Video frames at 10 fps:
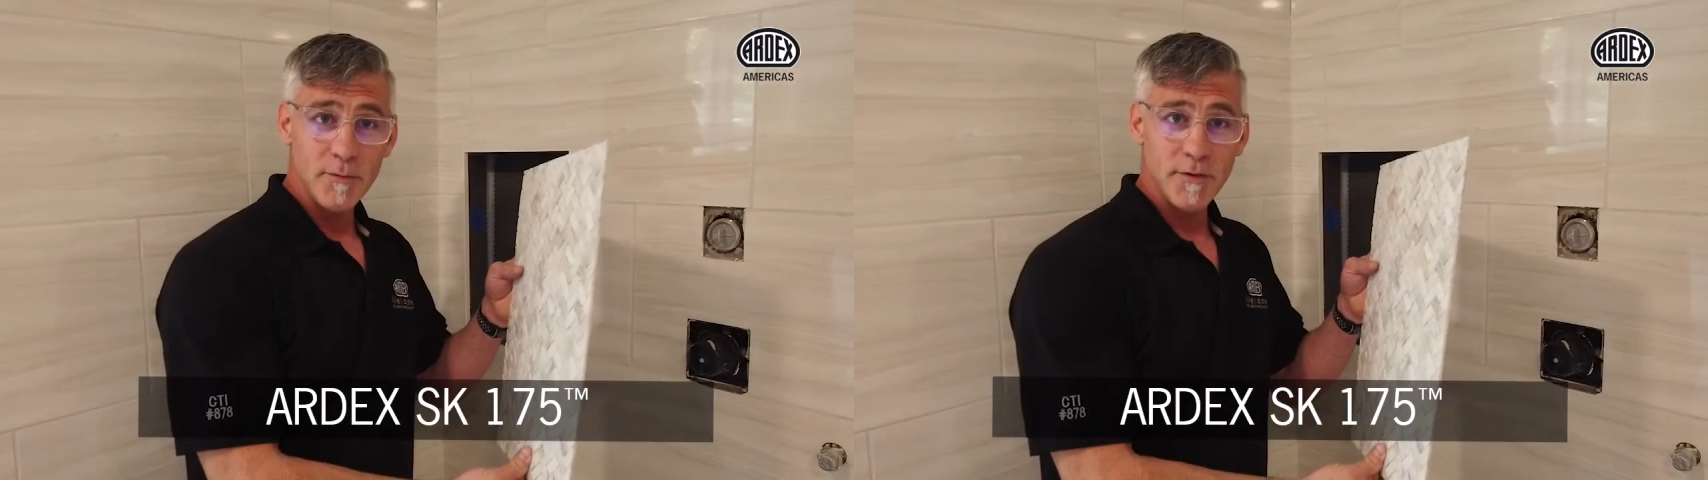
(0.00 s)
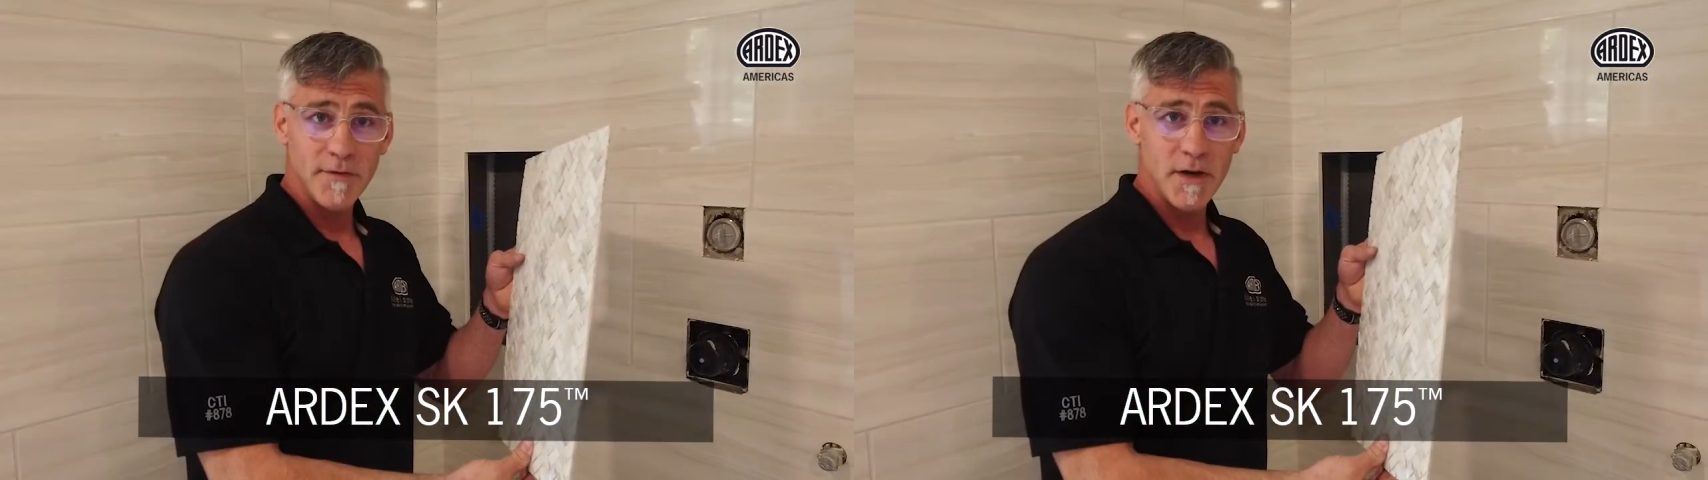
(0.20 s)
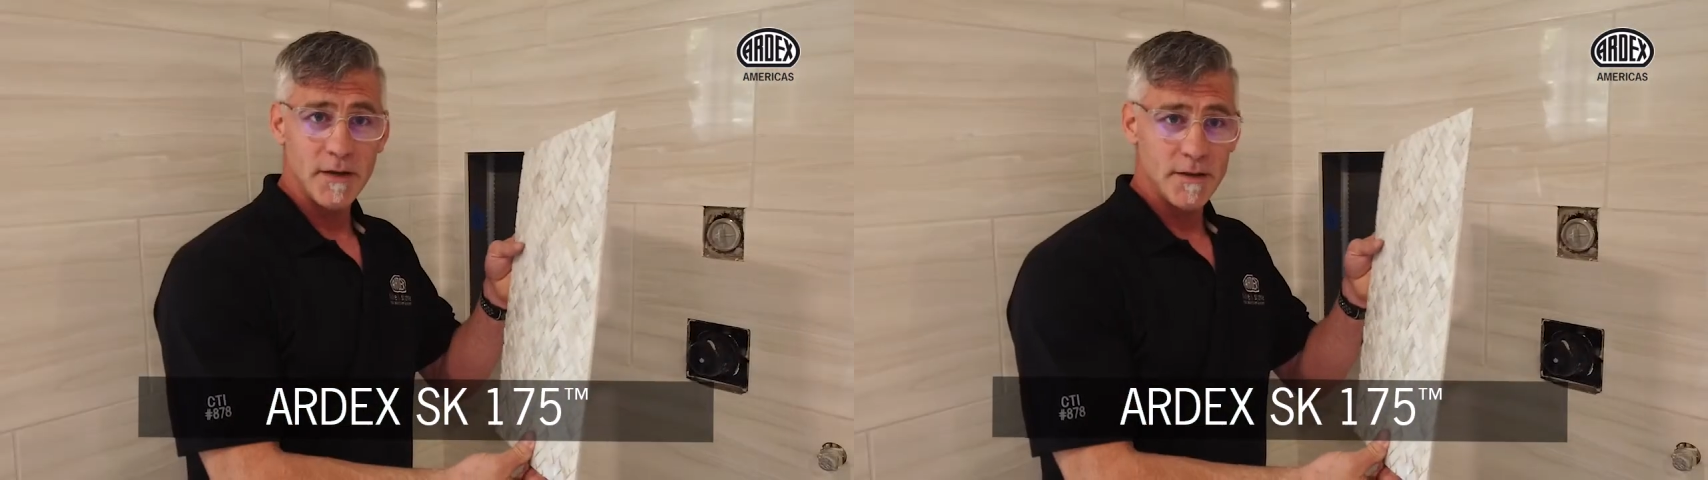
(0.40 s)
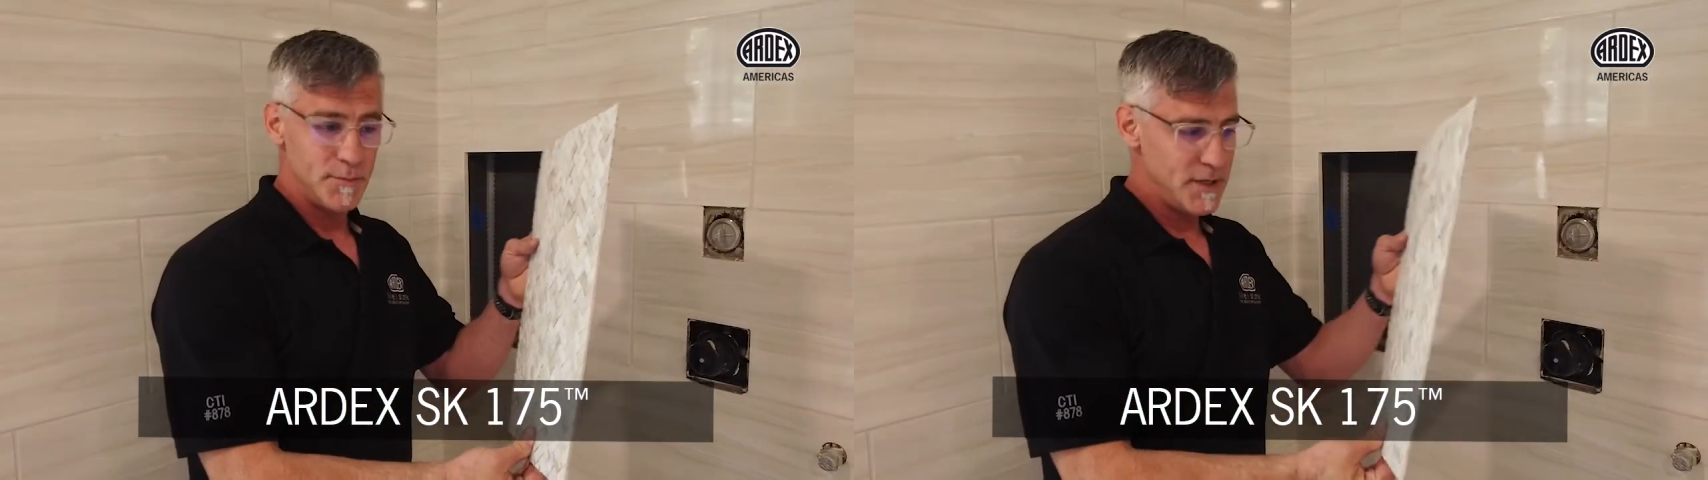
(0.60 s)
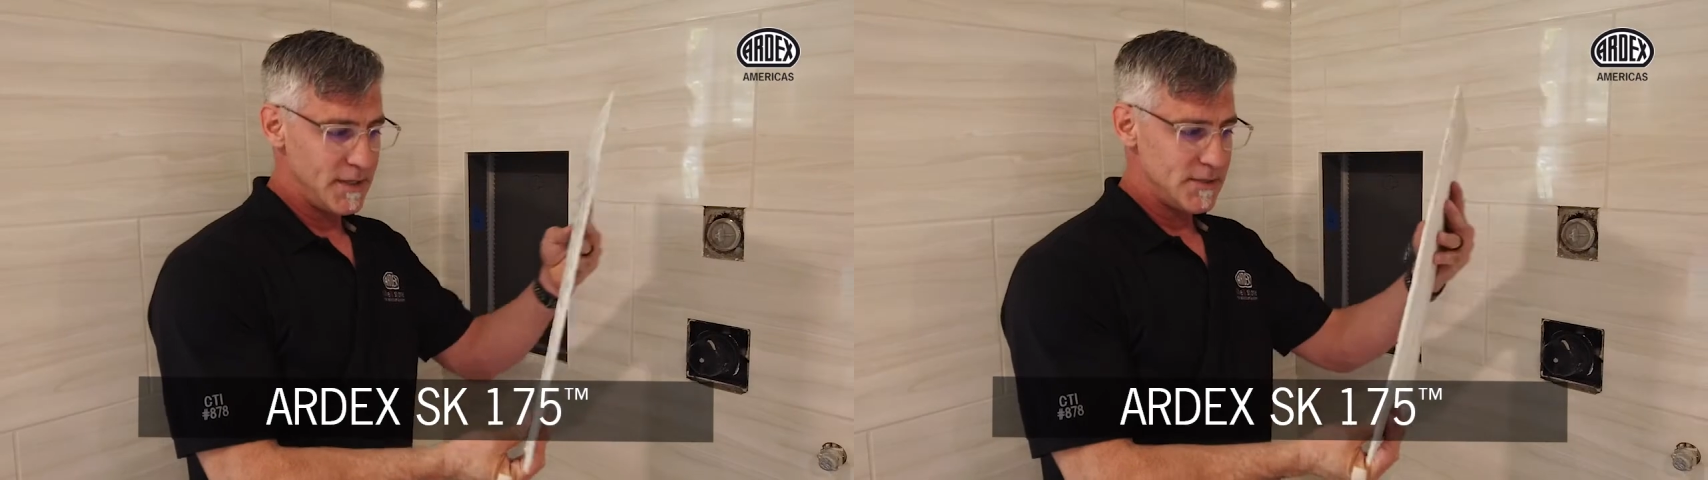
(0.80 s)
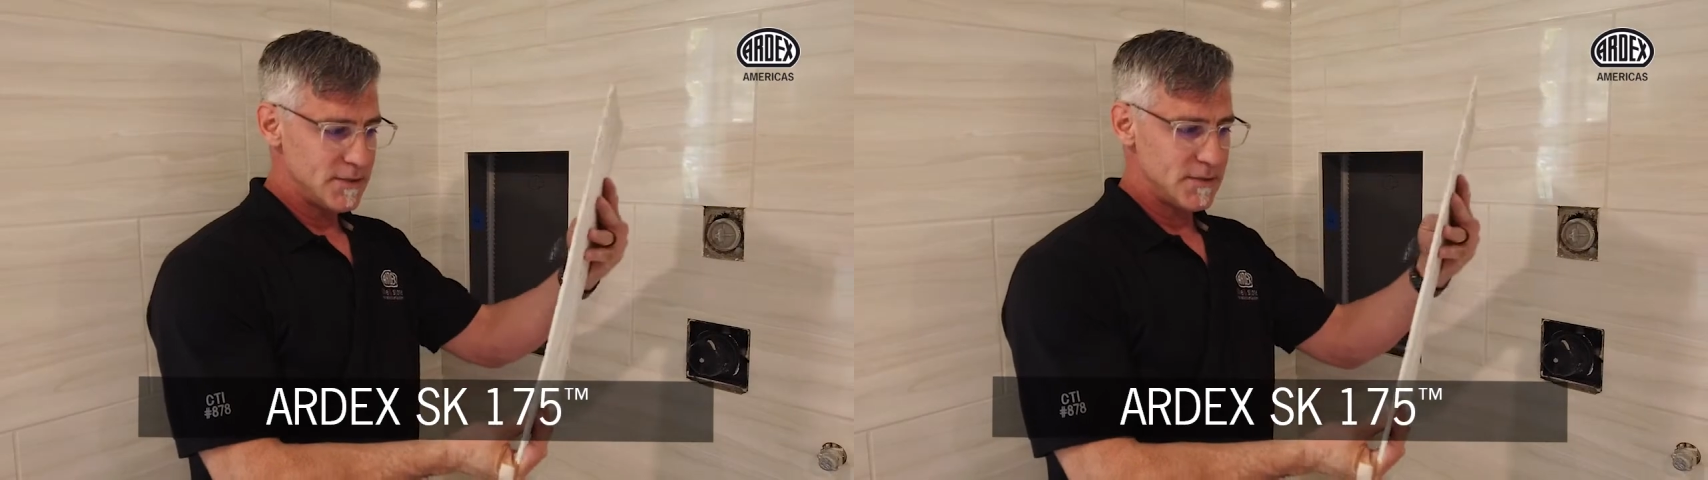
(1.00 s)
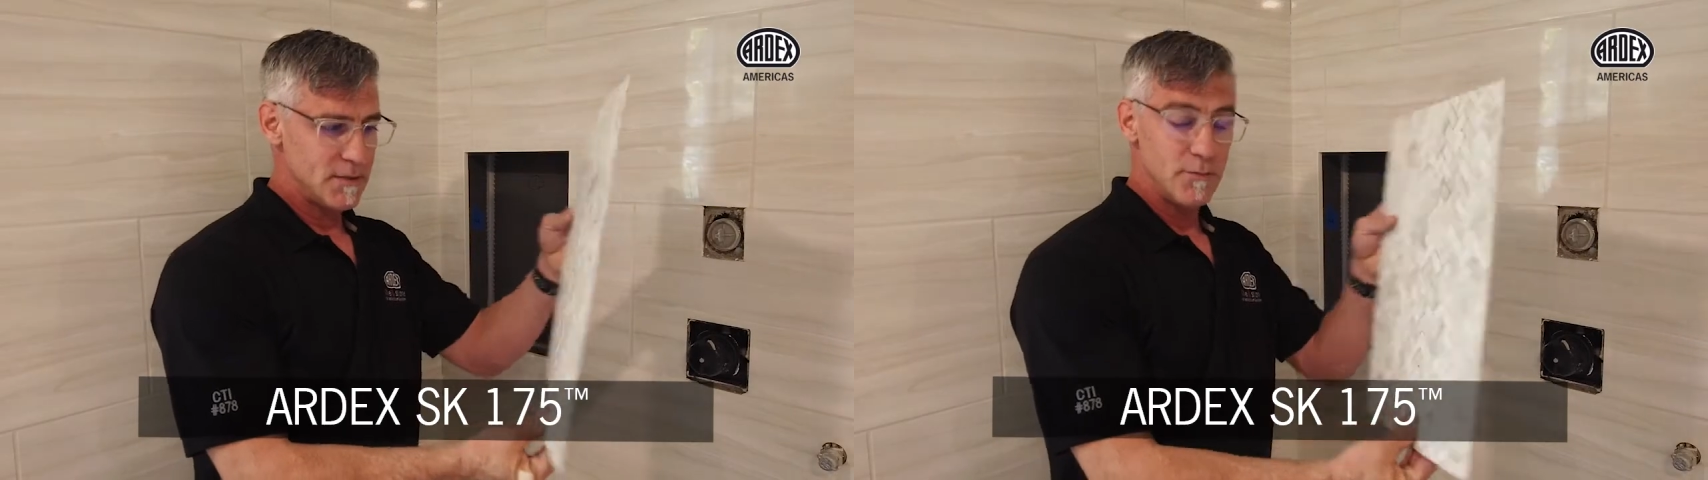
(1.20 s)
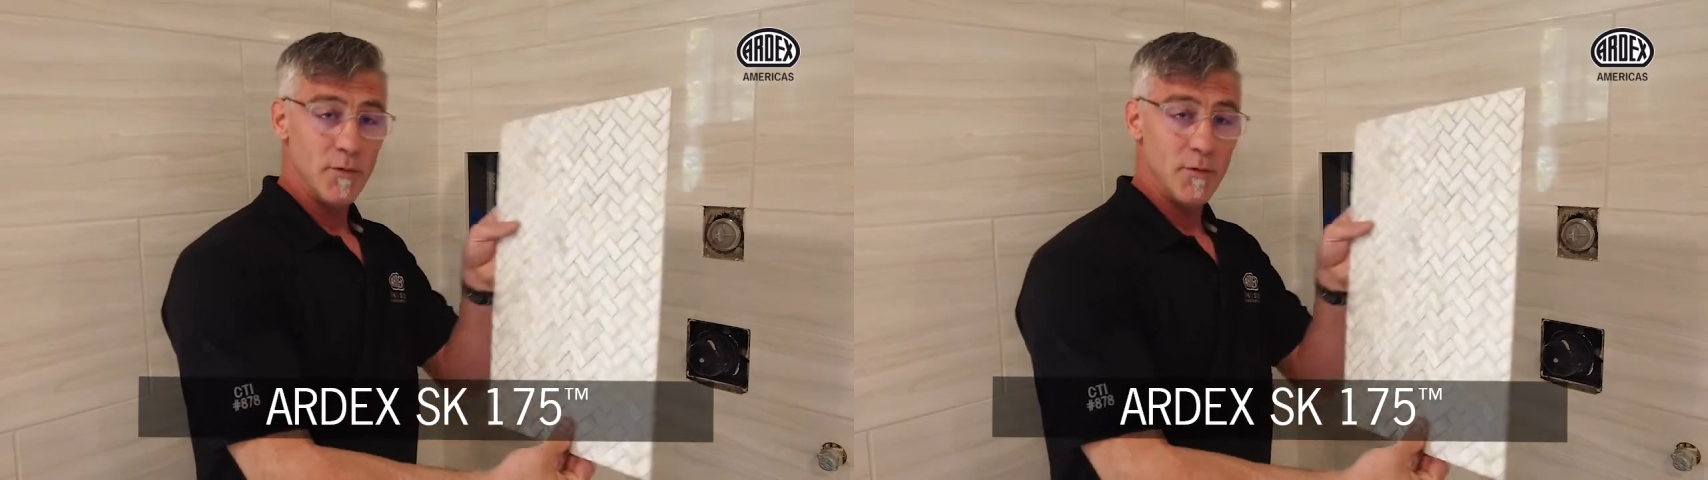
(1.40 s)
that we've cut the piece,